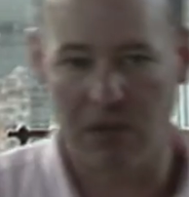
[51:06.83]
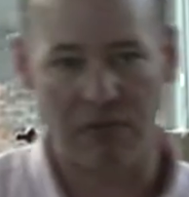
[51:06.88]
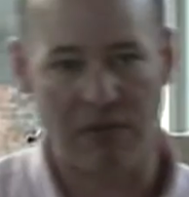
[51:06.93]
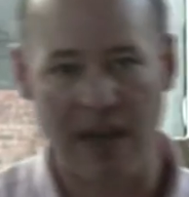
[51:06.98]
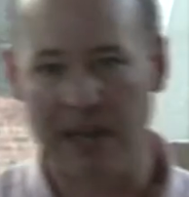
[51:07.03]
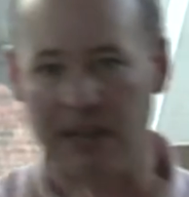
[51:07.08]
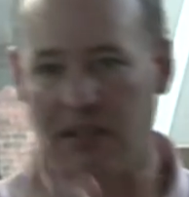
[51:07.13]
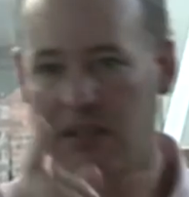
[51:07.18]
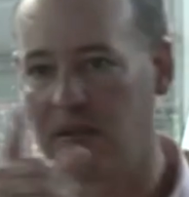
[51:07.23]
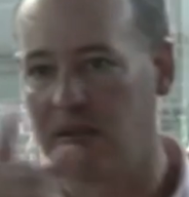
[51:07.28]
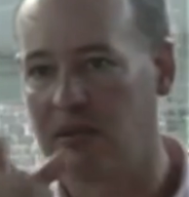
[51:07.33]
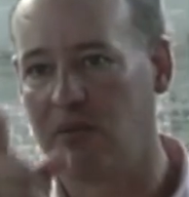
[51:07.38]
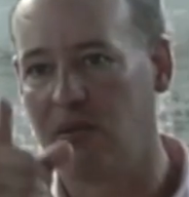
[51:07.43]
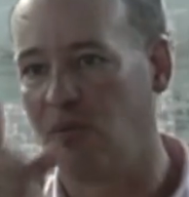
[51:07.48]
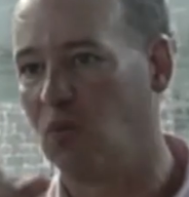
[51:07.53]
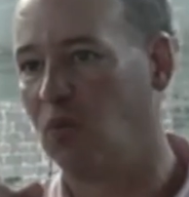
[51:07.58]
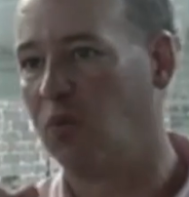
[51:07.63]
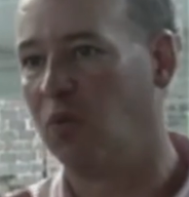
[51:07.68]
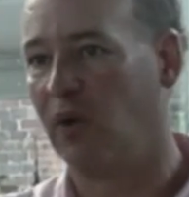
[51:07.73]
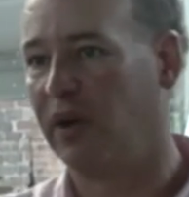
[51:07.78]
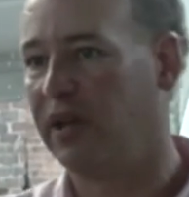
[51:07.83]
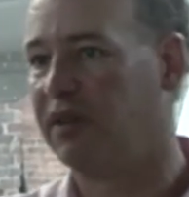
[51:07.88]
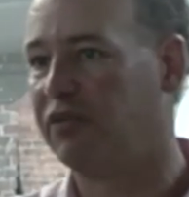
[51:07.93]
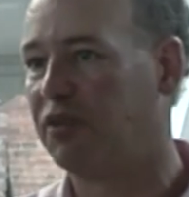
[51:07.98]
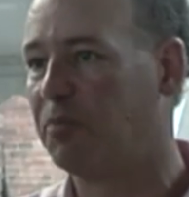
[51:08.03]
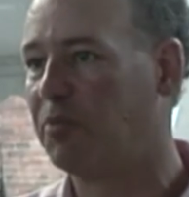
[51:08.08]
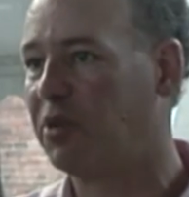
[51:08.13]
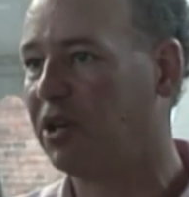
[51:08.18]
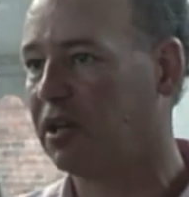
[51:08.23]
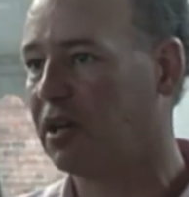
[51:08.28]
fact, if
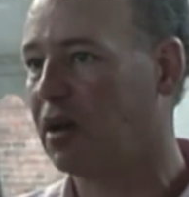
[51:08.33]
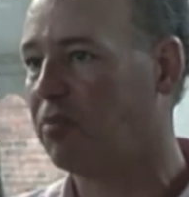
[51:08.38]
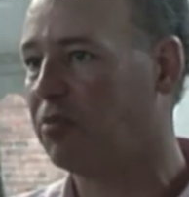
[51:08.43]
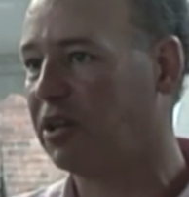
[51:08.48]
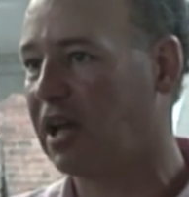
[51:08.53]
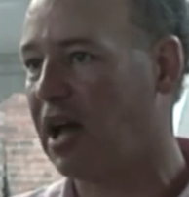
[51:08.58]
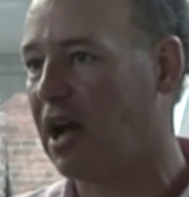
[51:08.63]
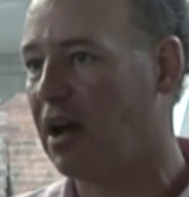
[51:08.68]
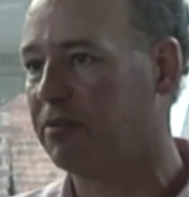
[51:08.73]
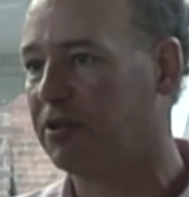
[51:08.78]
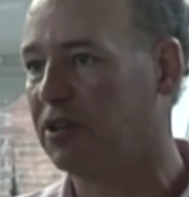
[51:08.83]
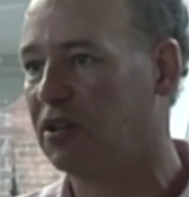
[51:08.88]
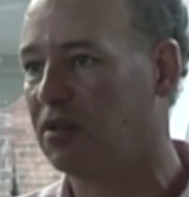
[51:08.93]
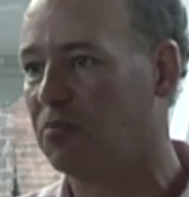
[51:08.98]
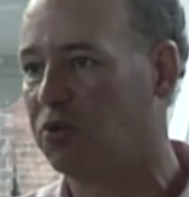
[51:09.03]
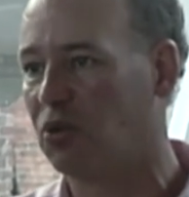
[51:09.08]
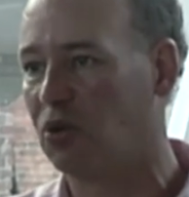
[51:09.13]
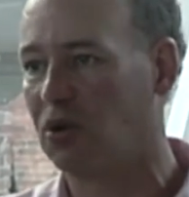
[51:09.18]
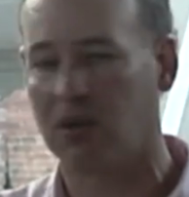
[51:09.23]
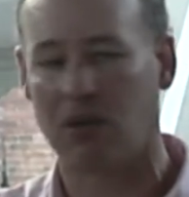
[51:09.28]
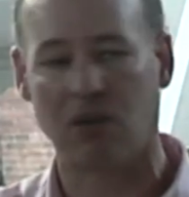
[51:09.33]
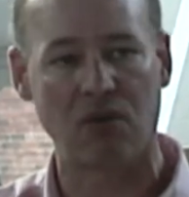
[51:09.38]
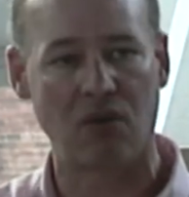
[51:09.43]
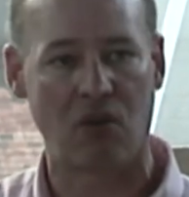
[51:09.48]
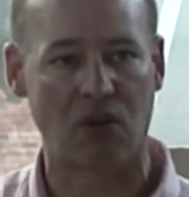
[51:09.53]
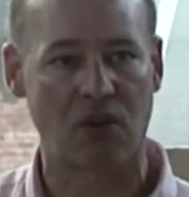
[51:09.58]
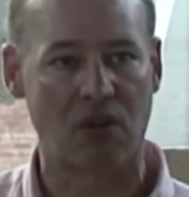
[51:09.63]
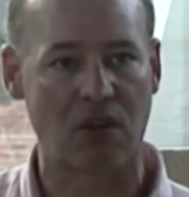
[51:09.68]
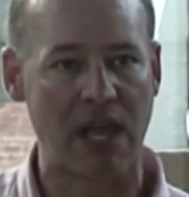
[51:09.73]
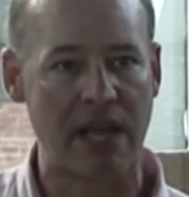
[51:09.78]
you pick up a copy of the book or,
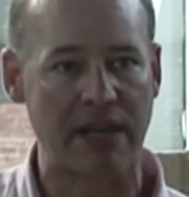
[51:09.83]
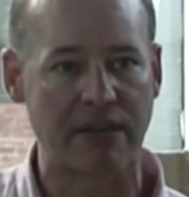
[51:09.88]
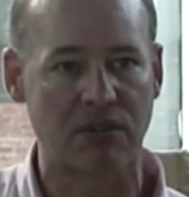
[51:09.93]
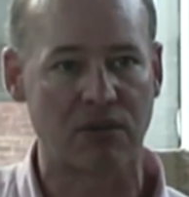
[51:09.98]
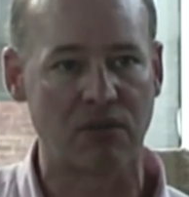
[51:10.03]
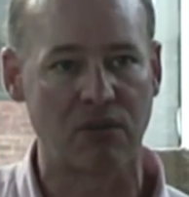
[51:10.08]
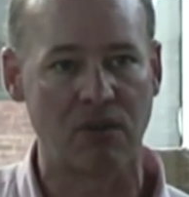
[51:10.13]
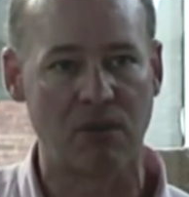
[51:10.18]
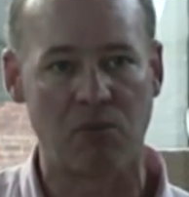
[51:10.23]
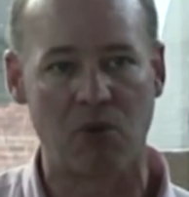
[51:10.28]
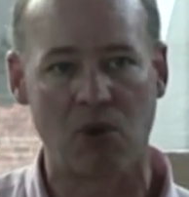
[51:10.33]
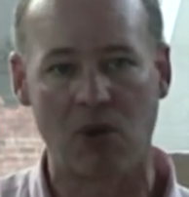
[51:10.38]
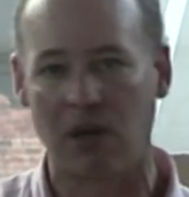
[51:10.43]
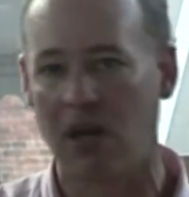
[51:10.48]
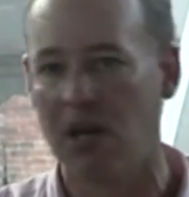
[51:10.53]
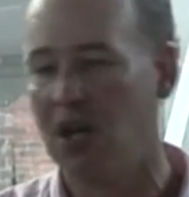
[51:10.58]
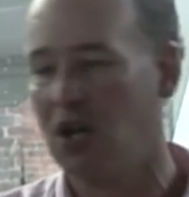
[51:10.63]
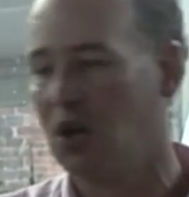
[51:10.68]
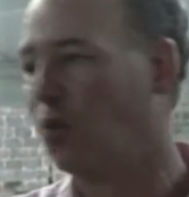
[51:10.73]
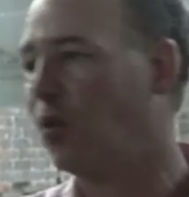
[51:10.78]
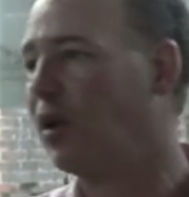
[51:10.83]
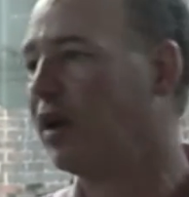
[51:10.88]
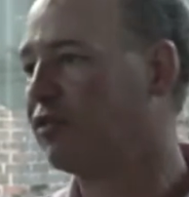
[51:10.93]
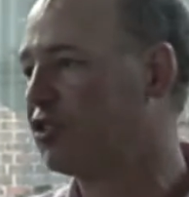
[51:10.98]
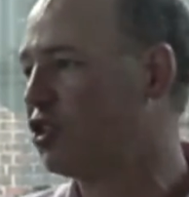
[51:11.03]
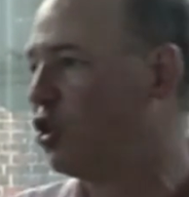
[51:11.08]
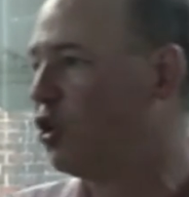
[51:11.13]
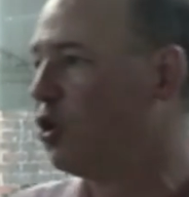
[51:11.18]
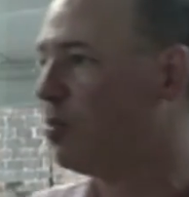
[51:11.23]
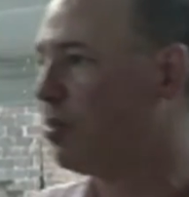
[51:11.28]
or glance through the book, we have
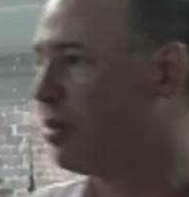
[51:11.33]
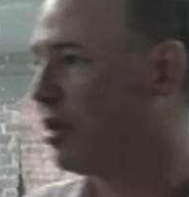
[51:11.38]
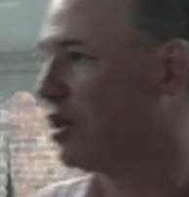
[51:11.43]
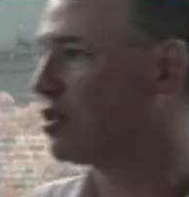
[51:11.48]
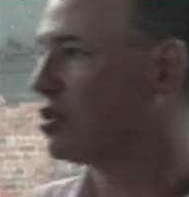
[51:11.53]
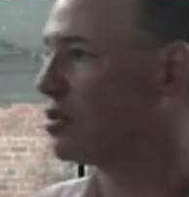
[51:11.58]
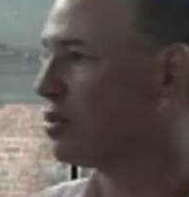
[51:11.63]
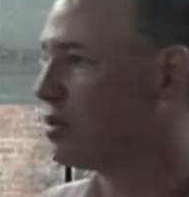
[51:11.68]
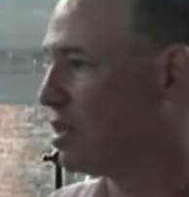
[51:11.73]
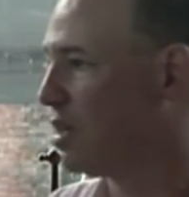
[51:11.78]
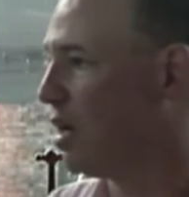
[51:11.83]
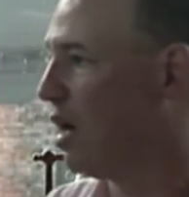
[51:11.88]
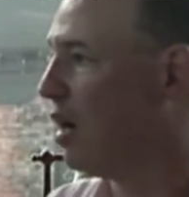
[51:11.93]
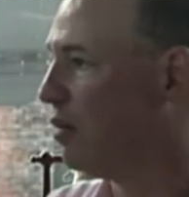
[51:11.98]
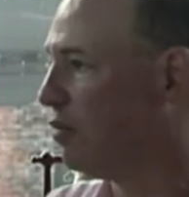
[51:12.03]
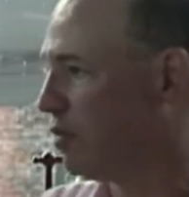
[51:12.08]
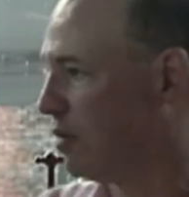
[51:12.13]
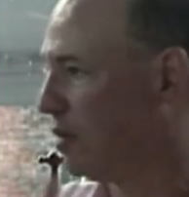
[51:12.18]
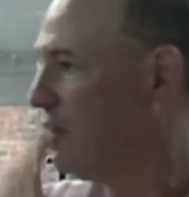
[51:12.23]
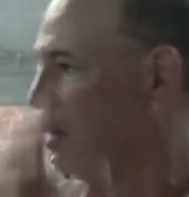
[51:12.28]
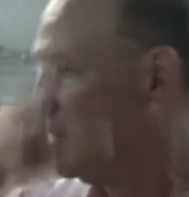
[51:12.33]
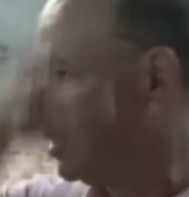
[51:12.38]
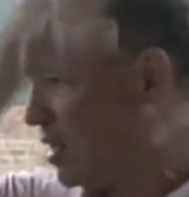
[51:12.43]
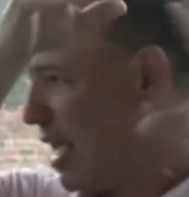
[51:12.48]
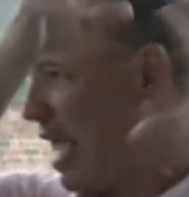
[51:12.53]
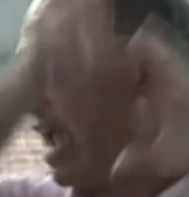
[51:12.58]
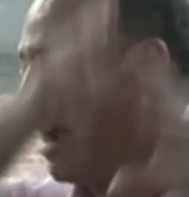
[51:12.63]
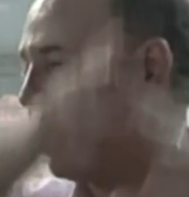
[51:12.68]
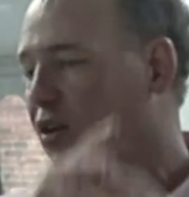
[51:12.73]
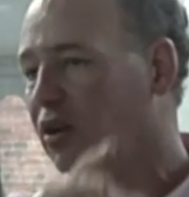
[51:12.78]
two pictures of
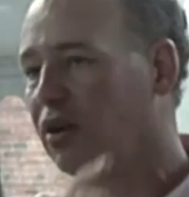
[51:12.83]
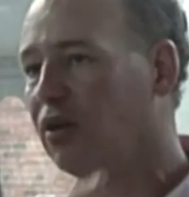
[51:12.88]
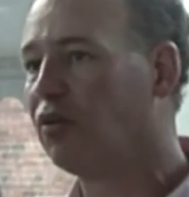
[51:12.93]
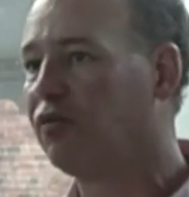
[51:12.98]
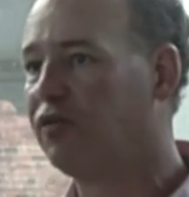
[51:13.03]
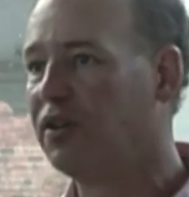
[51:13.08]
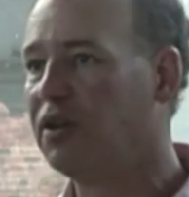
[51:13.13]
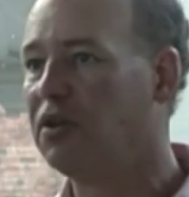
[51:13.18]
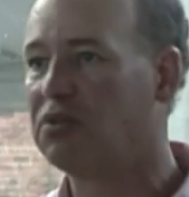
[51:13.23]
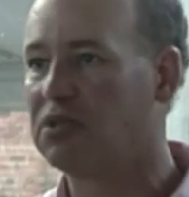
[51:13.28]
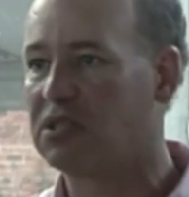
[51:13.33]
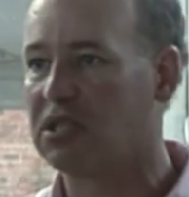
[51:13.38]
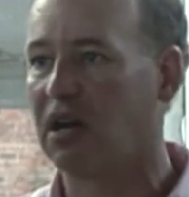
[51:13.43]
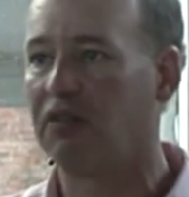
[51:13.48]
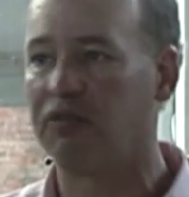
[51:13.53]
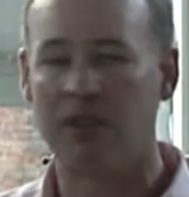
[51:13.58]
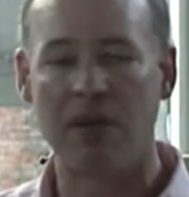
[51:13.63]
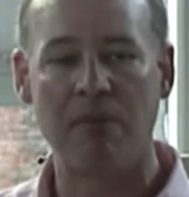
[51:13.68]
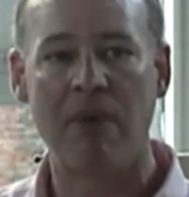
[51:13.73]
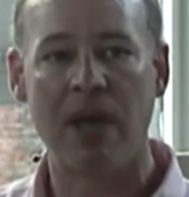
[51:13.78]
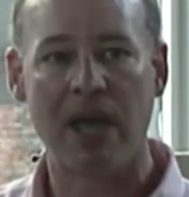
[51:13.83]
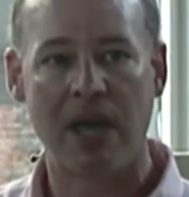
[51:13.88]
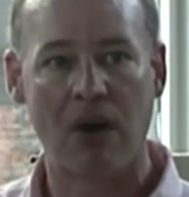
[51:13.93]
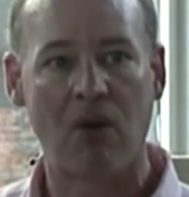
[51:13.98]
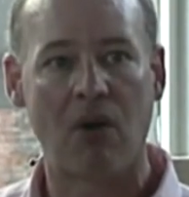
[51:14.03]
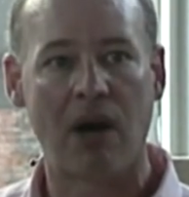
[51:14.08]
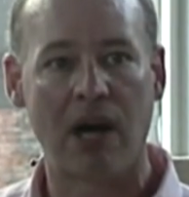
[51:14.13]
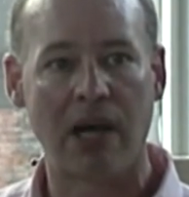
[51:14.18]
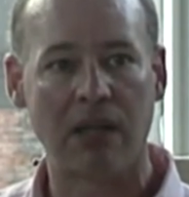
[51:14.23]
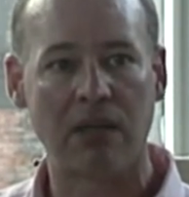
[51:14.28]
aerial views of the
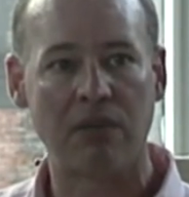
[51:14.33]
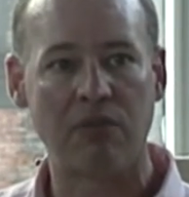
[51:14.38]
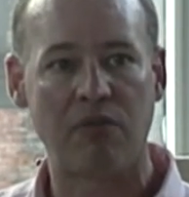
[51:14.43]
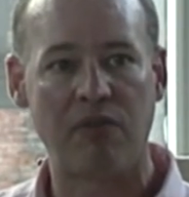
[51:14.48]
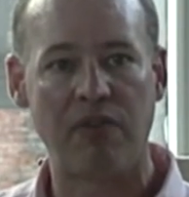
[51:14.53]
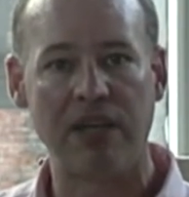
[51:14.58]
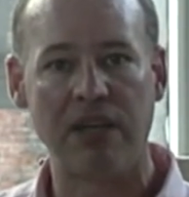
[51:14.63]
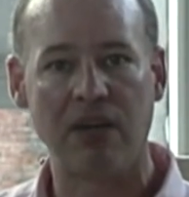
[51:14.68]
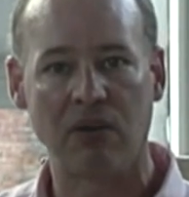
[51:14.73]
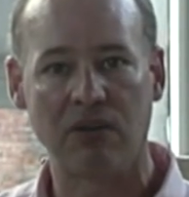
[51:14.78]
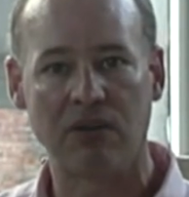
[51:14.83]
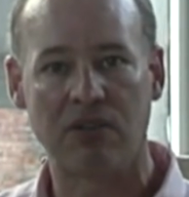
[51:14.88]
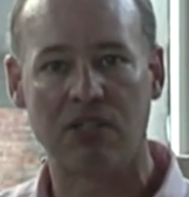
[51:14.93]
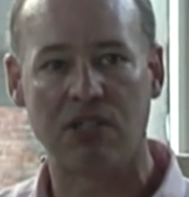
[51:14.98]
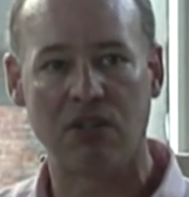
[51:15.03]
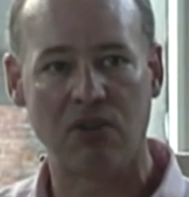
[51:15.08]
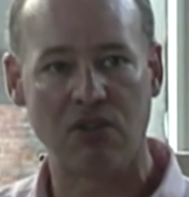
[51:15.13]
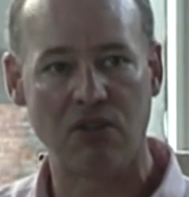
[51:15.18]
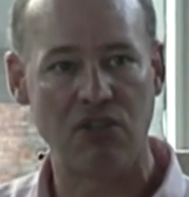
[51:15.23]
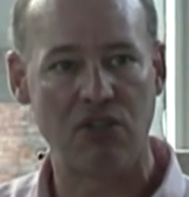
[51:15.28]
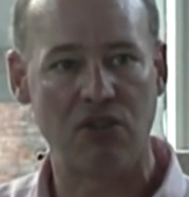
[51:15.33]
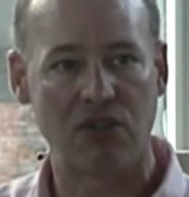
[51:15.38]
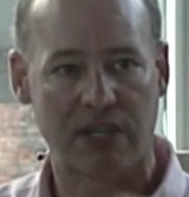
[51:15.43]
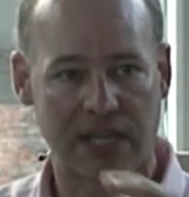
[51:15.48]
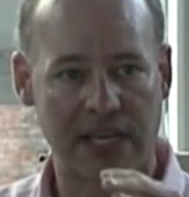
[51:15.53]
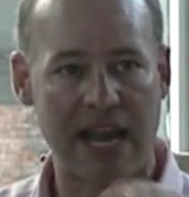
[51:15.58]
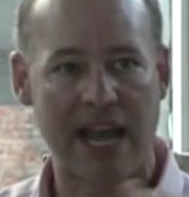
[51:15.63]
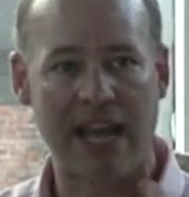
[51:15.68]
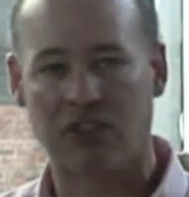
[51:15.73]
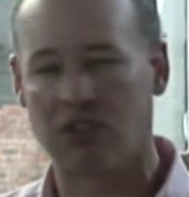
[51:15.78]
Mayo Island field, so you
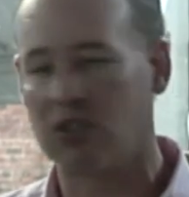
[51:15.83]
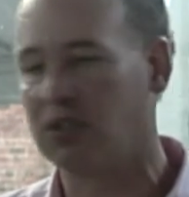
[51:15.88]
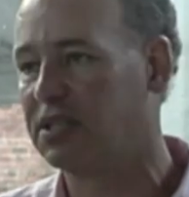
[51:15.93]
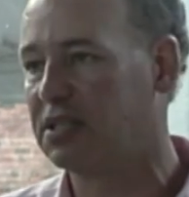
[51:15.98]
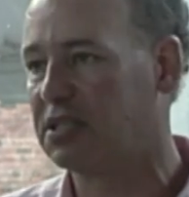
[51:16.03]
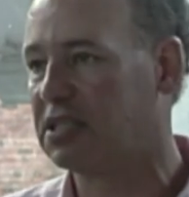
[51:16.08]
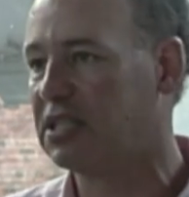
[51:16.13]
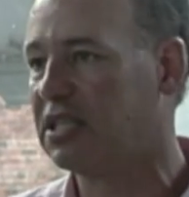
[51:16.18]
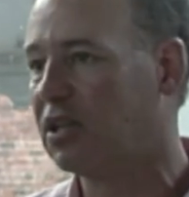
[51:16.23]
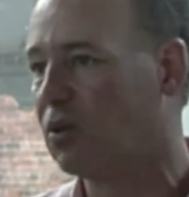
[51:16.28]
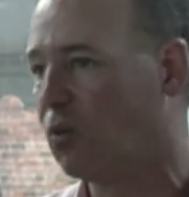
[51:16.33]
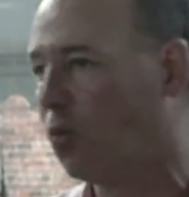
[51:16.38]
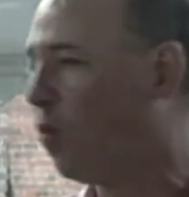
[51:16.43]
can actually see it.